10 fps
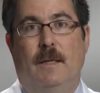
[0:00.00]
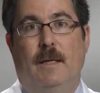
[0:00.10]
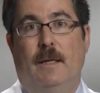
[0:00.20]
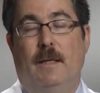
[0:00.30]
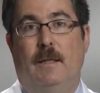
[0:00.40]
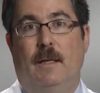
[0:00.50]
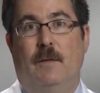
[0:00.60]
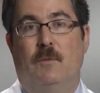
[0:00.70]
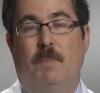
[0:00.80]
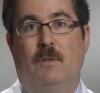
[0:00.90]
and I
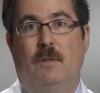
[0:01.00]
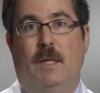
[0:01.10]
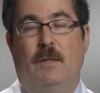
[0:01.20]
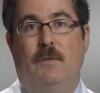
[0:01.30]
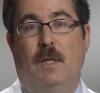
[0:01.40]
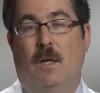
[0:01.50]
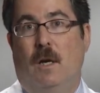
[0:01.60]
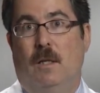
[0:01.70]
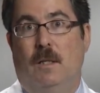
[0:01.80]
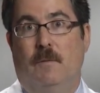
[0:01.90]
specialize in
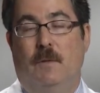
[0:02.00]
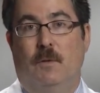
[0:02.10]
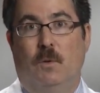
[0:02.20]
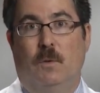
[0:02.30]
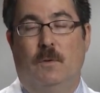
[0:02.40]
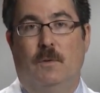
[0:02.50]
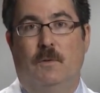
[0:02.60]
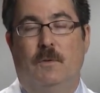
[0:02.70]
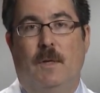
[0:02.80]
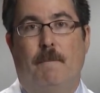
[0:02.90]
cognitive
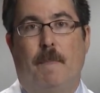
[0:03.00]
disorders.